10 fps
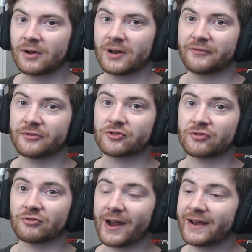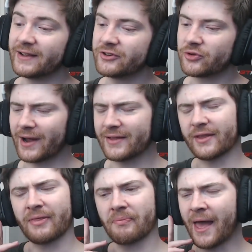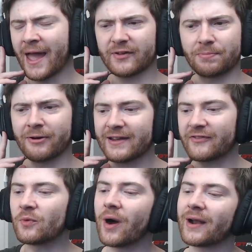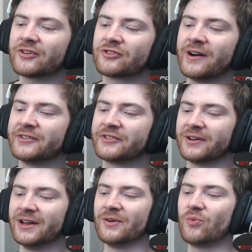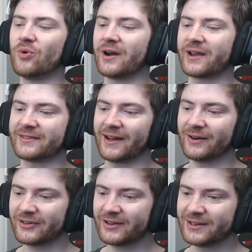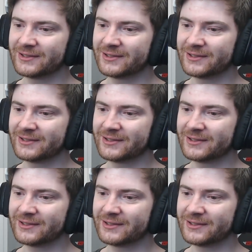Cliff straight into it, and the heavy breathing while he's trying to work it out.